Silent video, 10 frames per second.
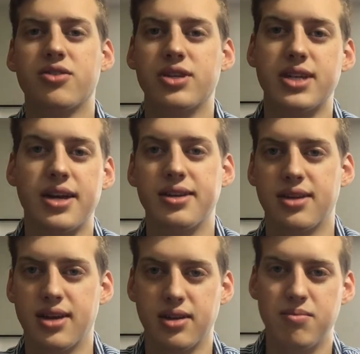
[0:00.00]

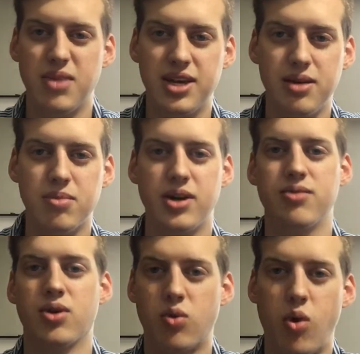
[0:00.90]
anything, making money
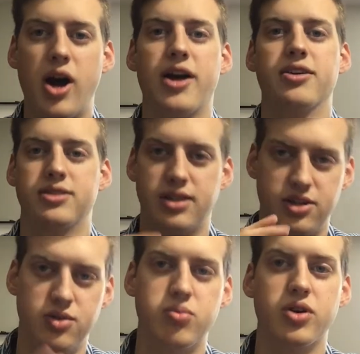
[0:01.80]
requires
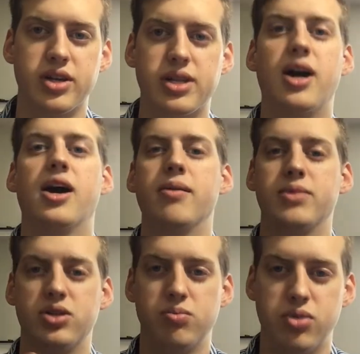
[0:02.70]
that you put in time,
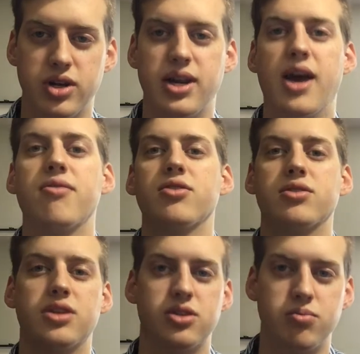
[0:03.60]
that you put in effort,
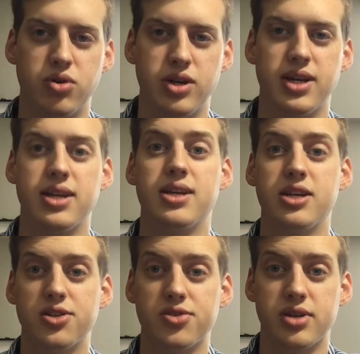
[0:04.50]
that you put in
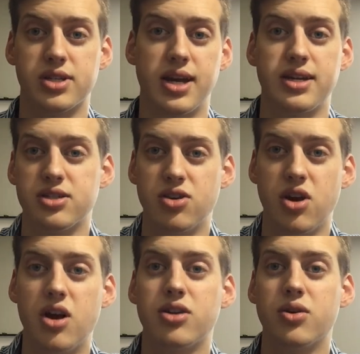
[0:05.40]
interest, and it's
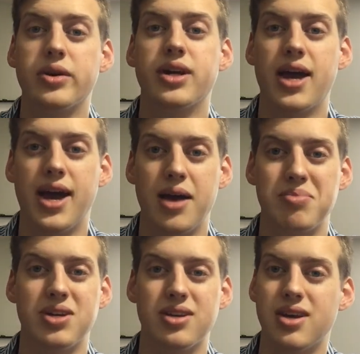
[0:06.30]
not going to
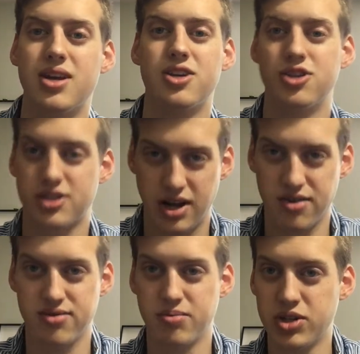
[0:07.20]
happen just out
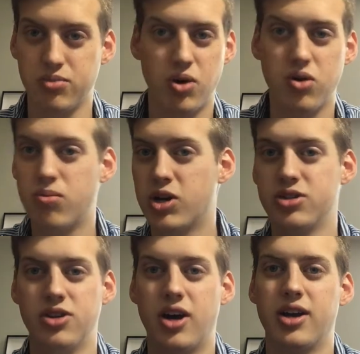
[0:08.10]
of the blue.
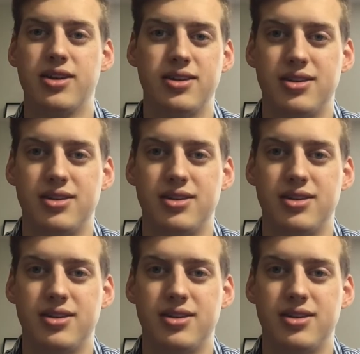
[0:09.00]
Pokemon's not